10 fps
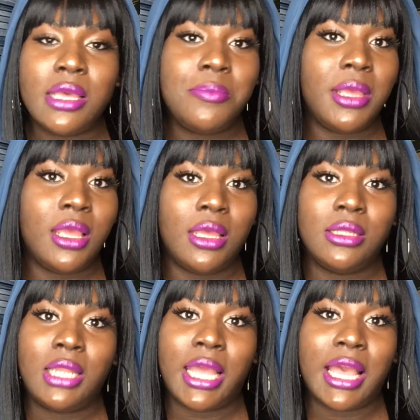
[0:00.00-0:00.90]
man,
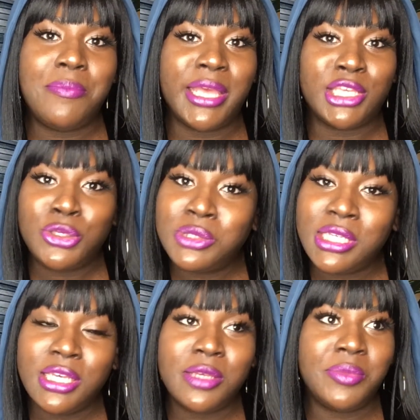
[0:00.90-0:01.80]
like I met
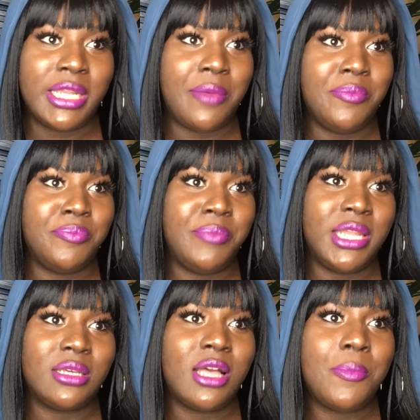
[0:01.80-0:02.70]
Q-Tip and I met
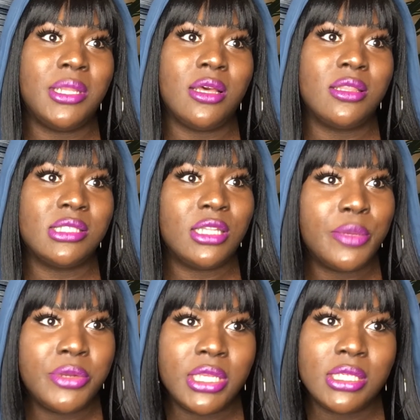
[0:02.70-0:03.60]
a couple of other
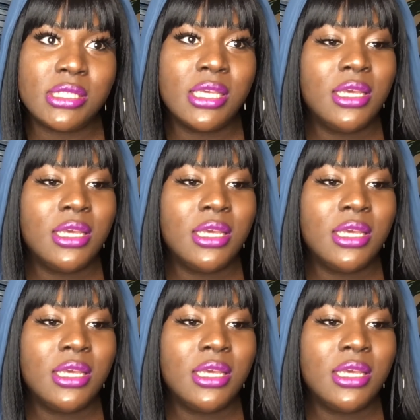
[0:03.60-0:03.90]
celebrities.